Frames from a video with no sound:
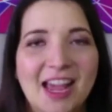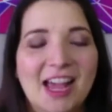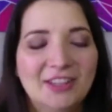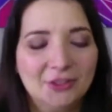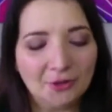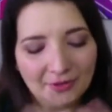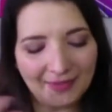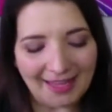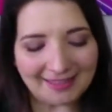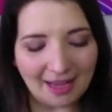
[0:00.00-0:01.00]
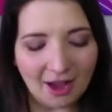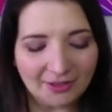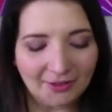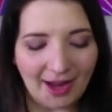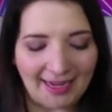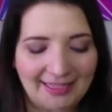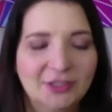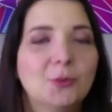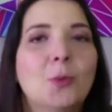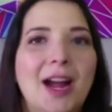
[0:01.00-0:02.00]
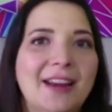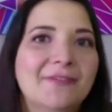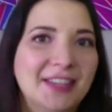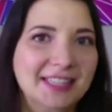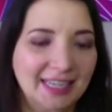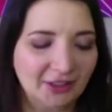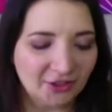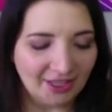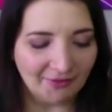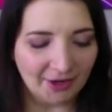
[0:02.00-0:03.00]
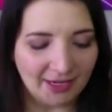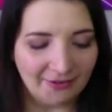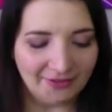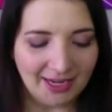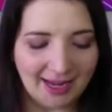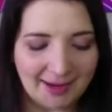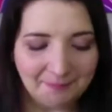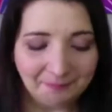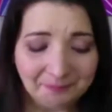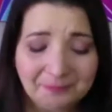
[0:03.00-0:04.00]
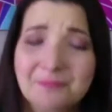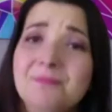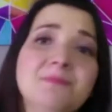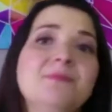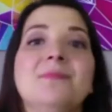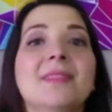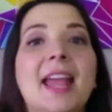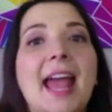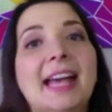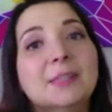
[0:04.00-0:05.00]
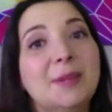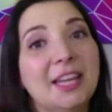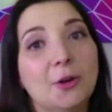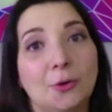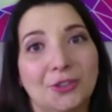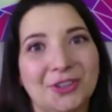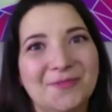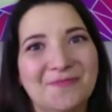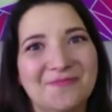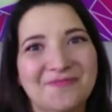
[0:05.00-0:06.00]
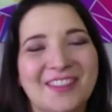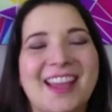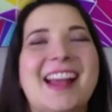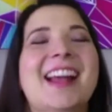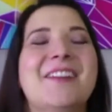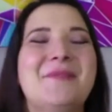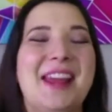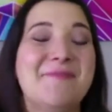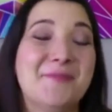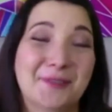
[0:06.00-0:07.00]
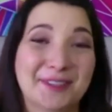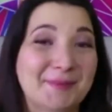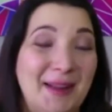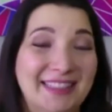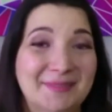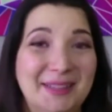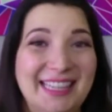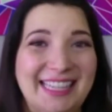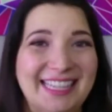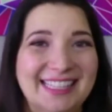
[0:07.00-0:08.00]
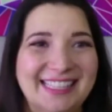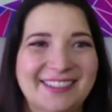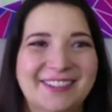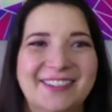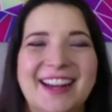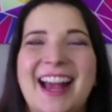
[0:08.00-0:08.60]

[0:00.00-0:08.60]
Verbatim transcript: So that's also adding to why it feels like there's never enough time. As we get older, we have more responsibilities too.